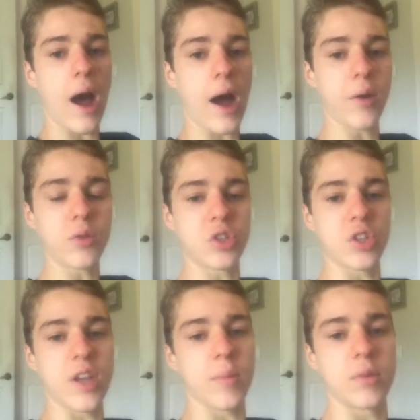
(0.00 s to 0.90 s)
I was
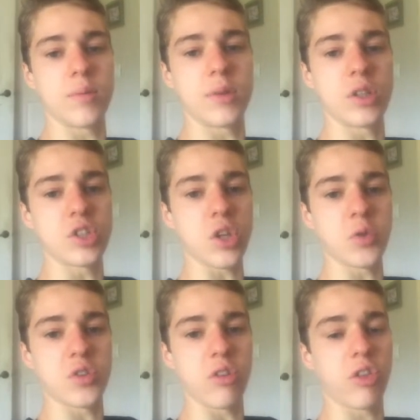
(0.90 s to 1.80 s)
just happened to be the
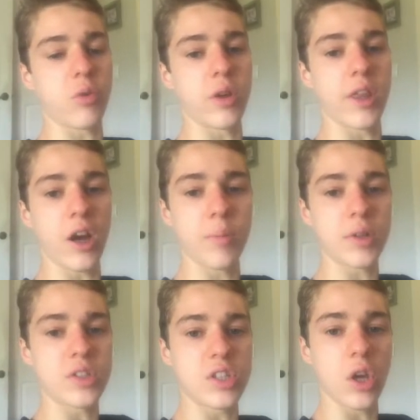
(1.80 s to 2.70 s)
slowest of the three there,
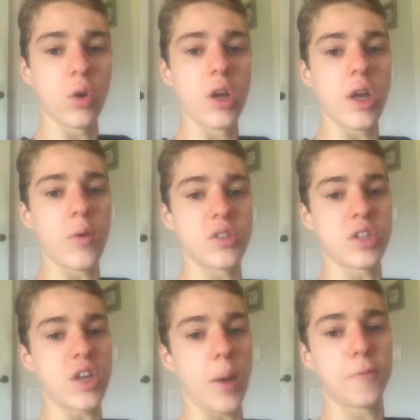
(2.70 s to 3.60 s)
but still, it was
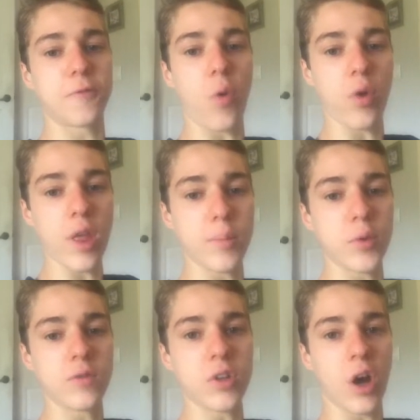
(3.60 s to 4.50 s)
the top 4 that
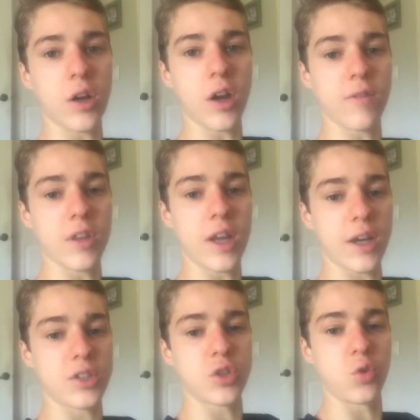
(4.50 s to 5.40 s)
moved on of the
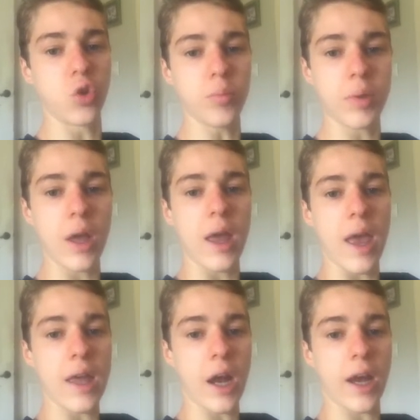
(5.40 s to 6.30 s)
next group,
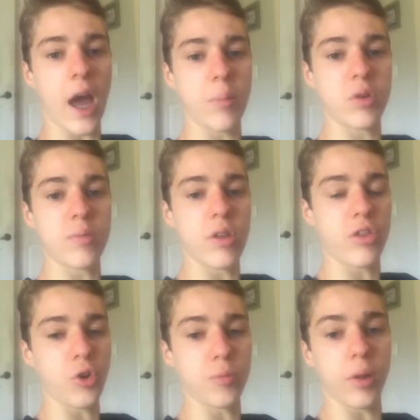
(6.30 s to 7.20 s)
and I happened to be
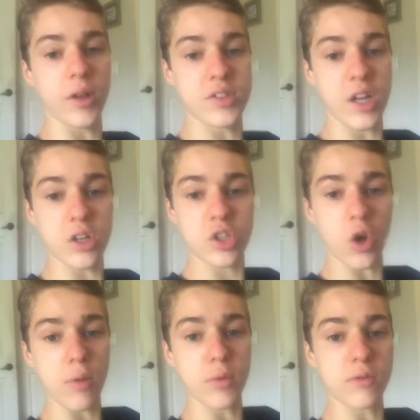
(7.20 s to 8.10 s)
third place there,
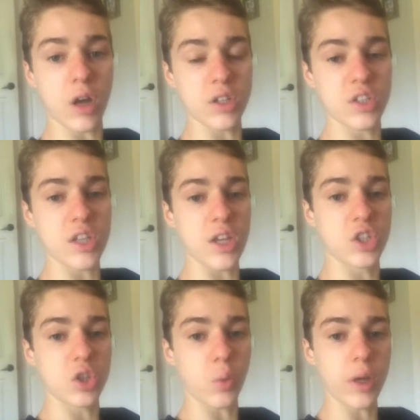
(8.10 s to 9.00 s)
so I moved on to
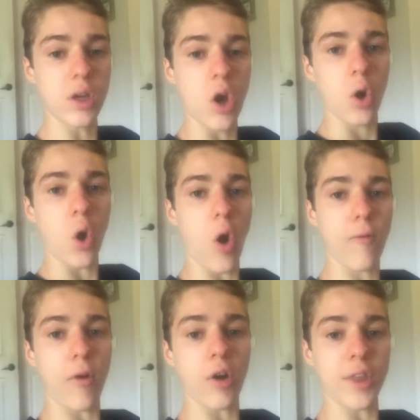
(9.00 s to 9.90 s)
stage 3.
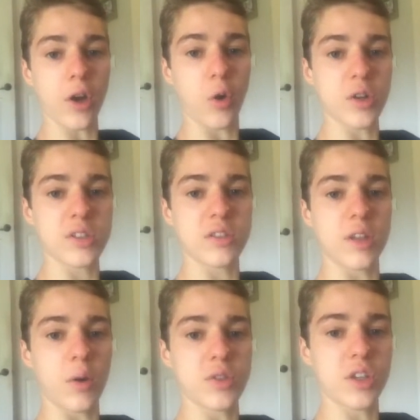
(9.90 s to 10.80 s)
Overall in that course,
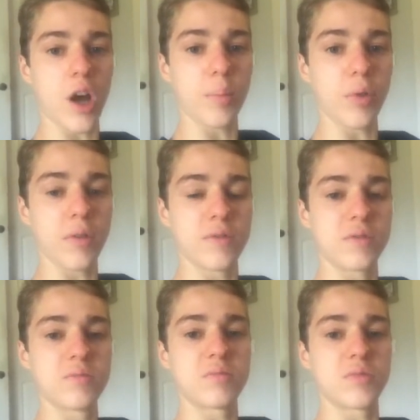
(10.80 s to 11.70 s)
there was a couple of
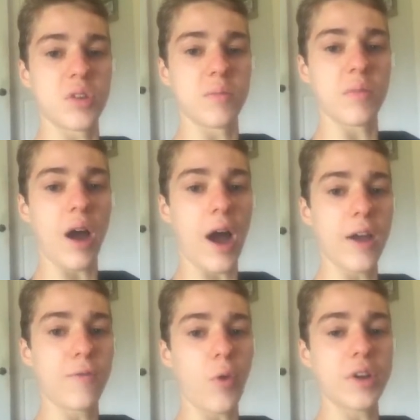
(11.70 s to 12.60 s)

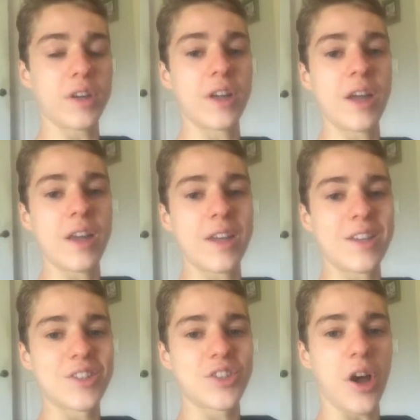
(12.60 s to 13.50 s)
I avoided
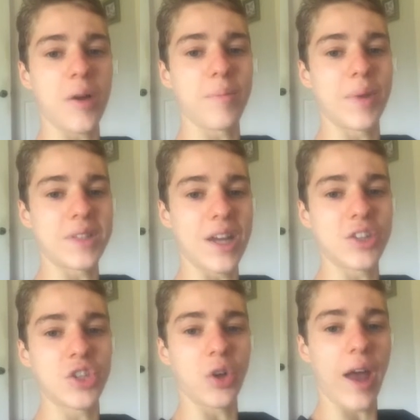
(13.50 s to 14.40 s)
some
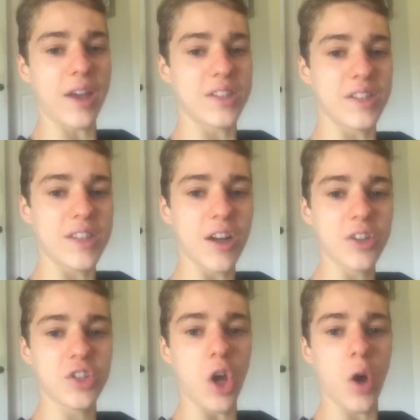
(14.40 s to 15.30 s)
potential exits
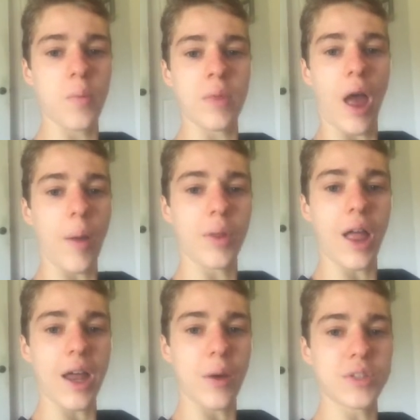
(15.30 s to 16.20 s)
there, so I'm
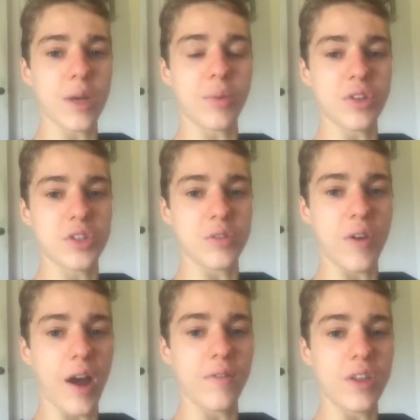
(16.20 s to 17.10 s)
glad I was able to
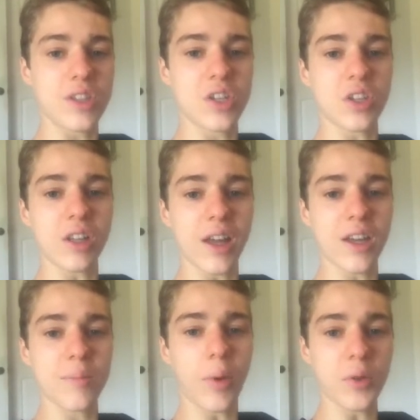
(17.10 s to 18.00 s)
survive into the
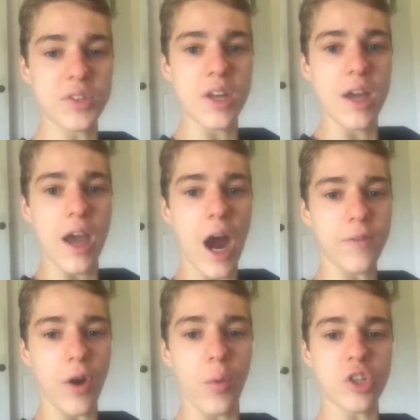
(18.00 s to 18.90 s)
lightning bolts.
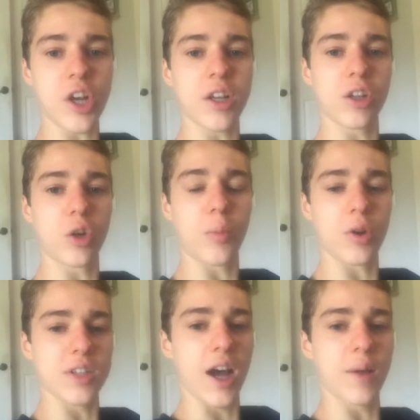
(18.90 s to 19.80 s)
However, I wish I had a little
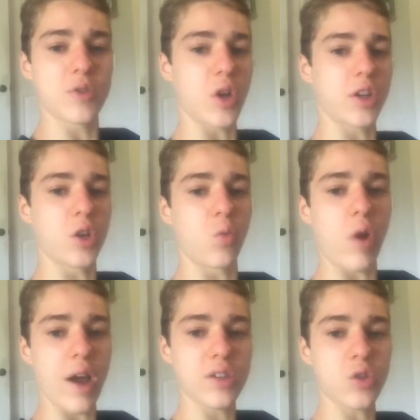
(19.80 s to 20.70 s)
more time so I could
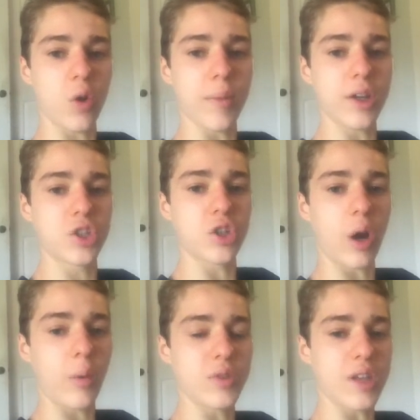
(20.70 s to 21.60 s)
rest or make
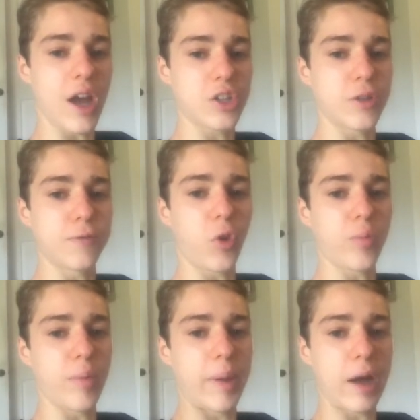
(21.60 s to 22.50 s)
sure I was actually
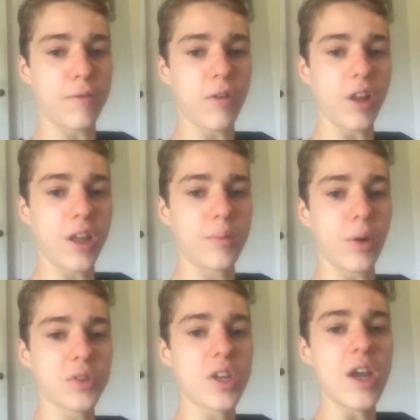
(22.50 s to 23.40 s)
fully prepared for the lightning
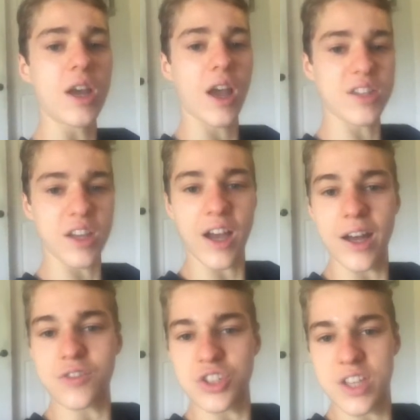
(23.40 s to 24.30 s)
bolts, because I
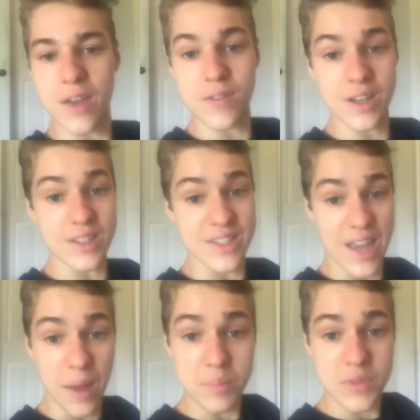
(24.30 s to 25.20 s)
kind of just gave an
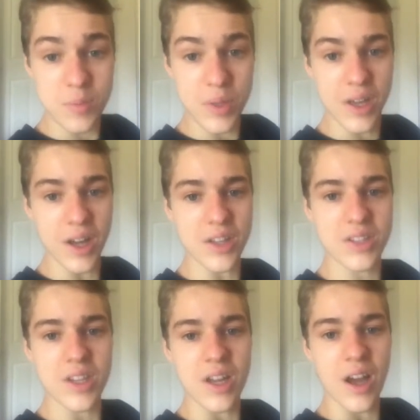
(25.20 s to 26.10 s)
attempt
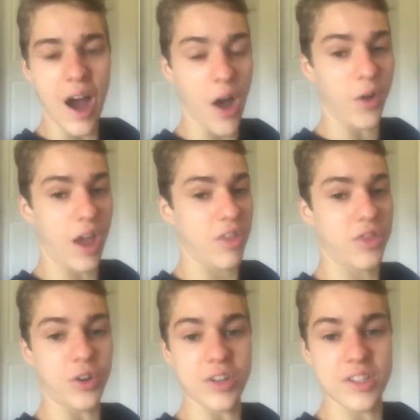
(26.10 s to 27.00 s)
because I only
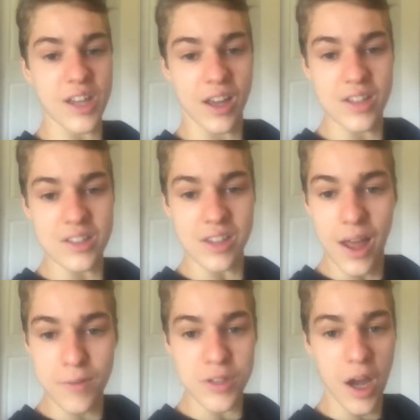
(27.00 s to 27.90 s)
had 30 seconds
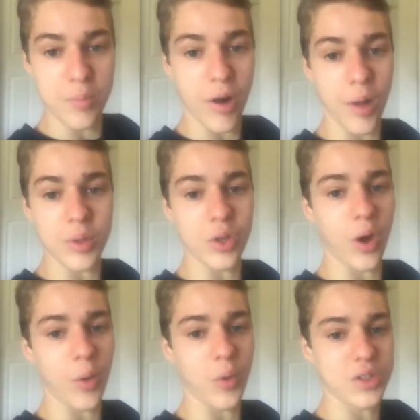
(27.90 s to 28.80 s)
left. I probably
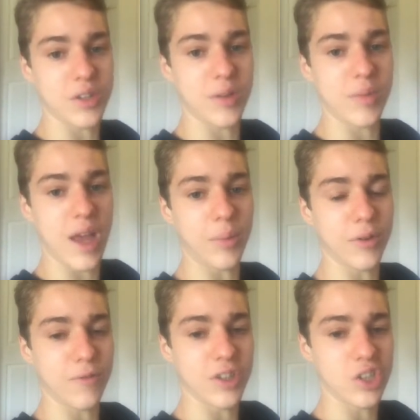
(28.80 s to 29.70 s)
knew I wasn't going to be
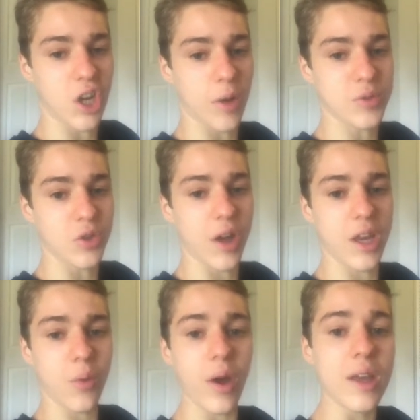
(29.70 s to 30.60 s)
able to finish that obstacle
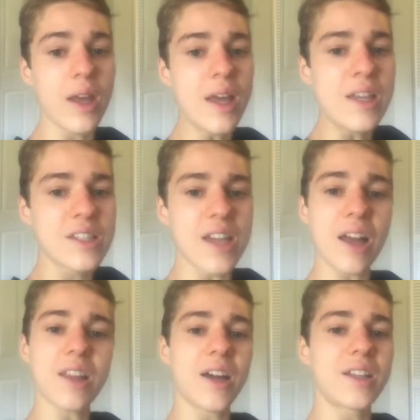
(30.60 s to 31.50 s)
anyway.
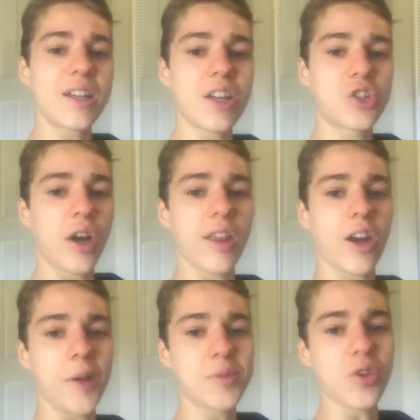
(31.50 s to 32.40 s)
Sadly, I didn't get to try
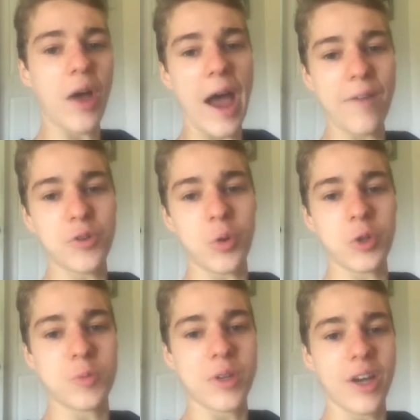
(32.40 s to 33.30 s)
that obstacle
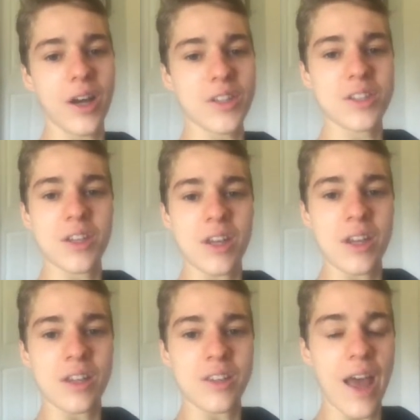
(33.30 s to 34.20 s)
afterwards because
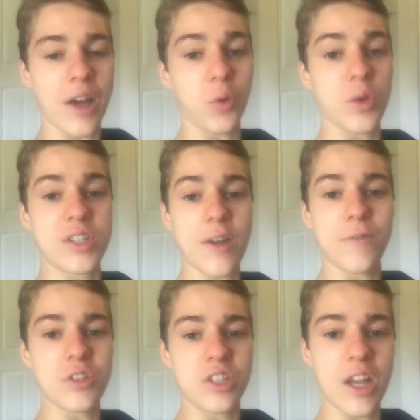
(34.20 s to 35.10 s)
they had to reset
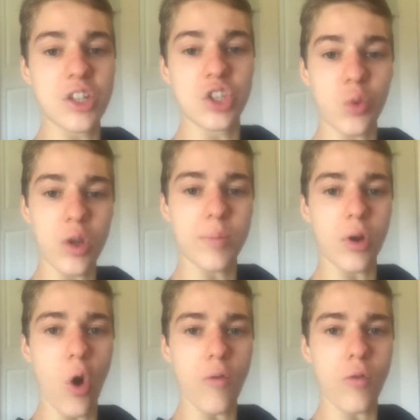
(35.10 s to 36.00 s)
for stage 3,
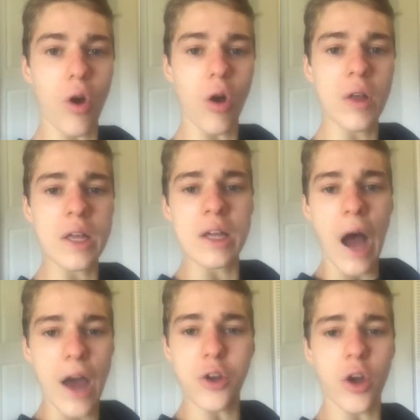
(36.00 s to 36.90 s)
but overall,
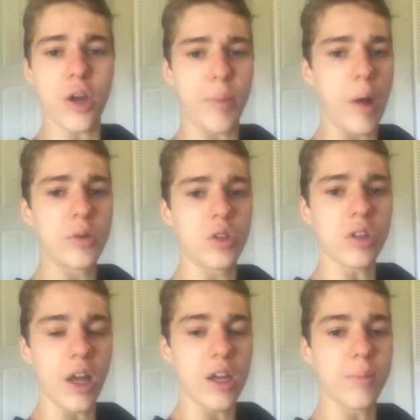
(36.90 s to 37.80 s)
I knew I could probably do
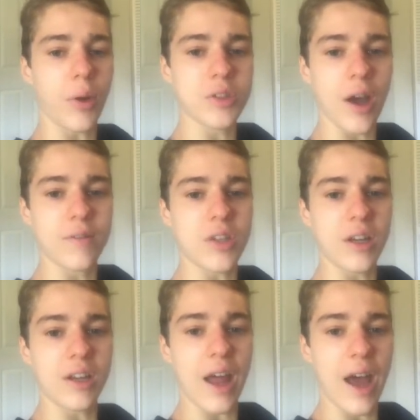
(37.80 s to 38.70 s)
the lightning bolts. I've
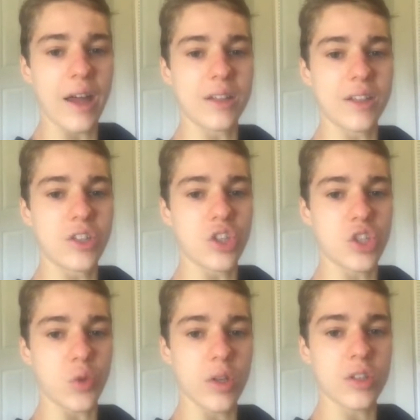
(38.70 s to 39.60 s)
done it at Ninja
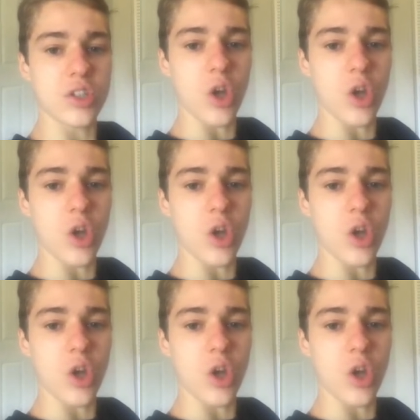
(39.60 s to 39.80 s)
Street,